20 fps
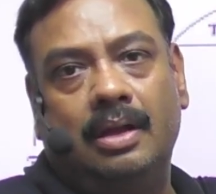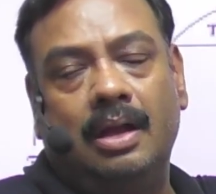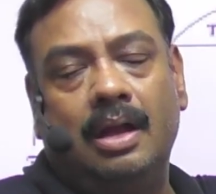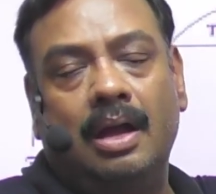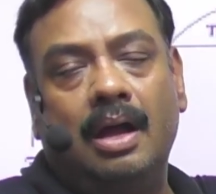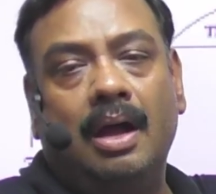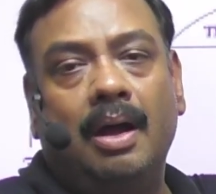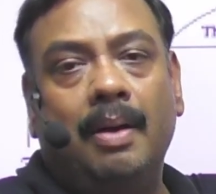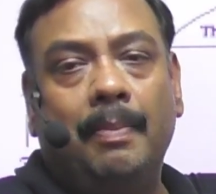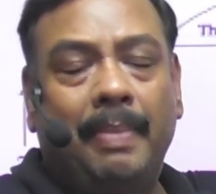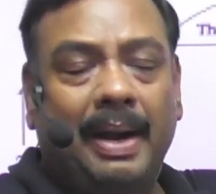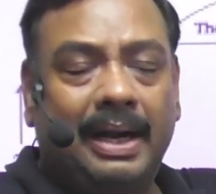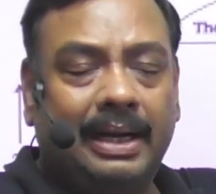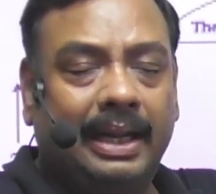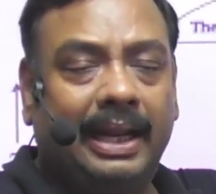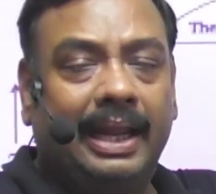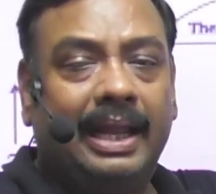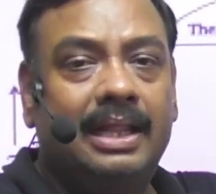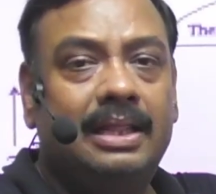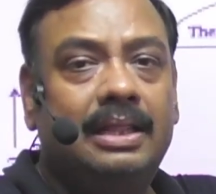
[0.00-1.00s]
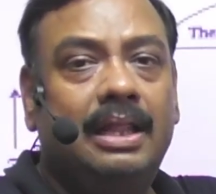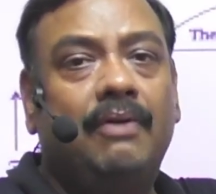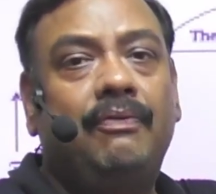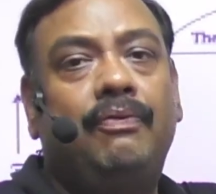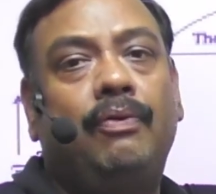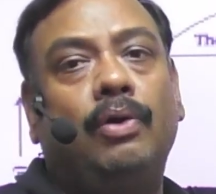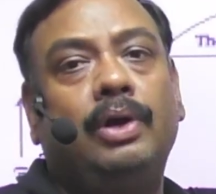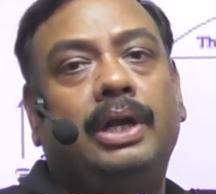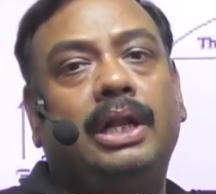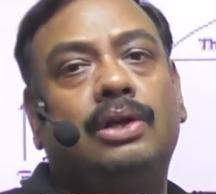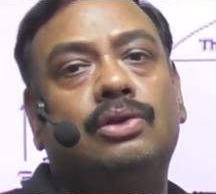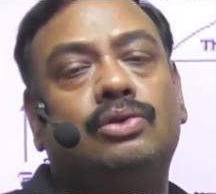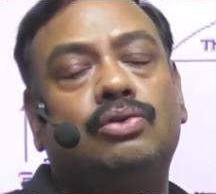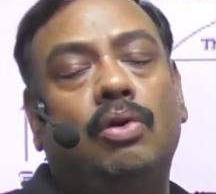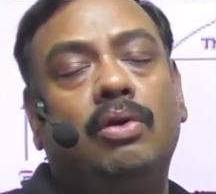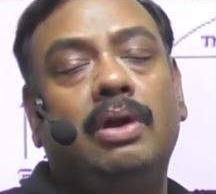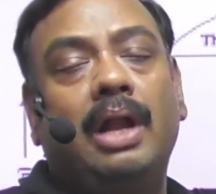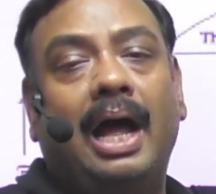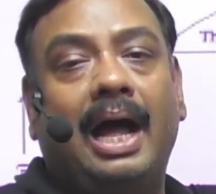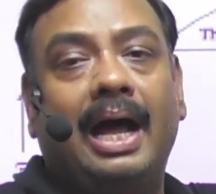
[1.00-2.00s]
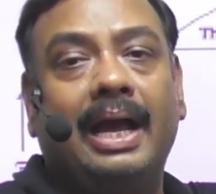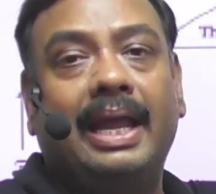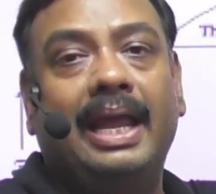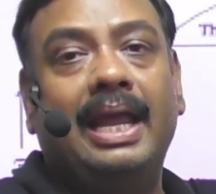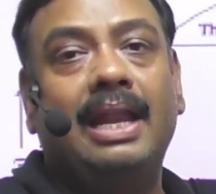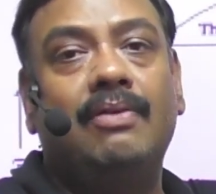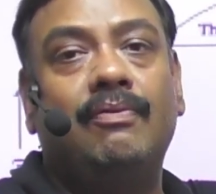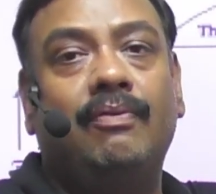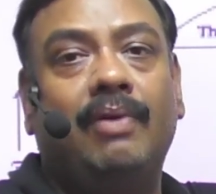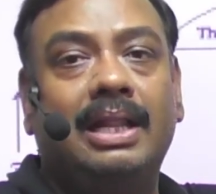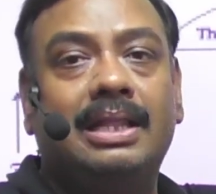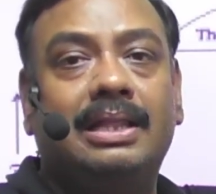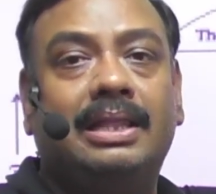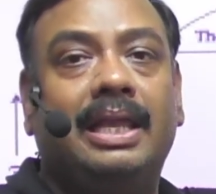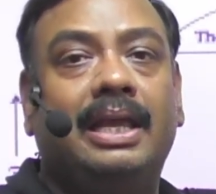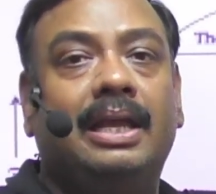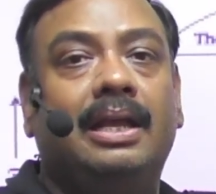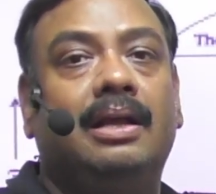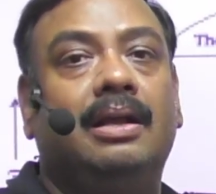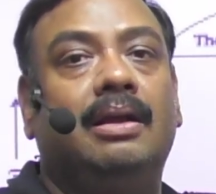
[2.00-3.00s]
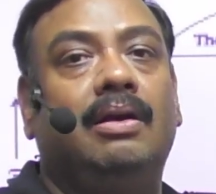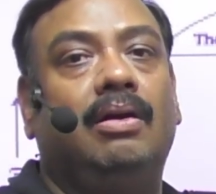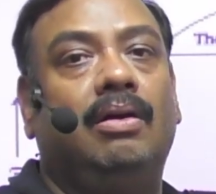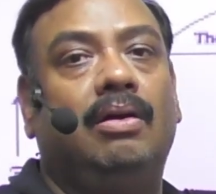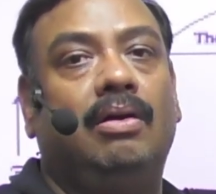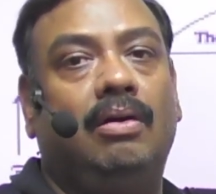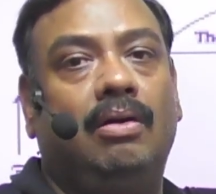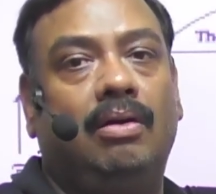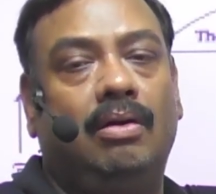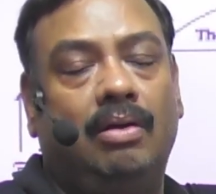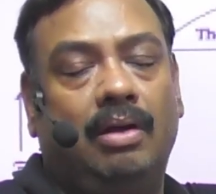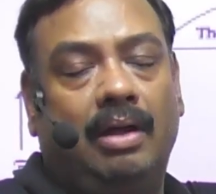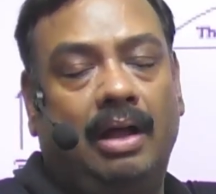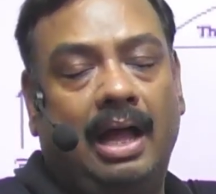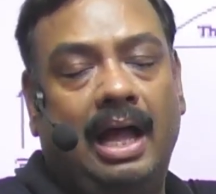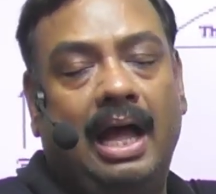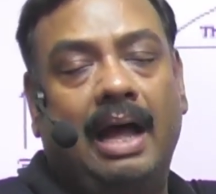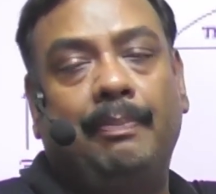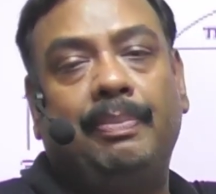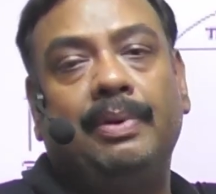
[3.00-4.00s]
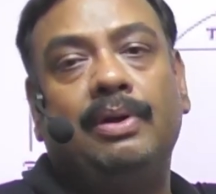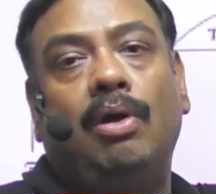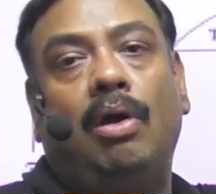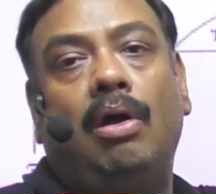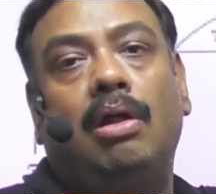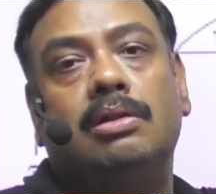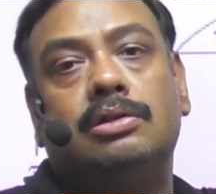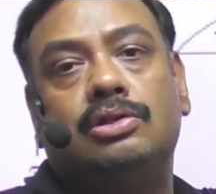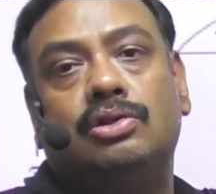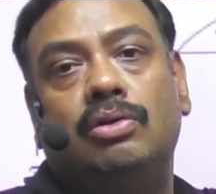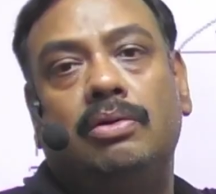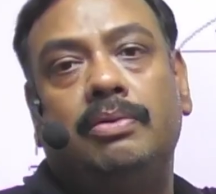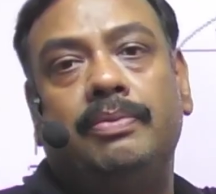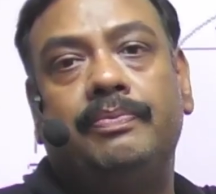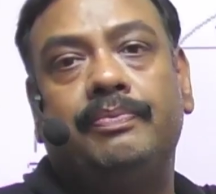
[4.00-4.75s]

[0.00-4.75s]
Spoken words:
But in the photic zone, again one thing happen also.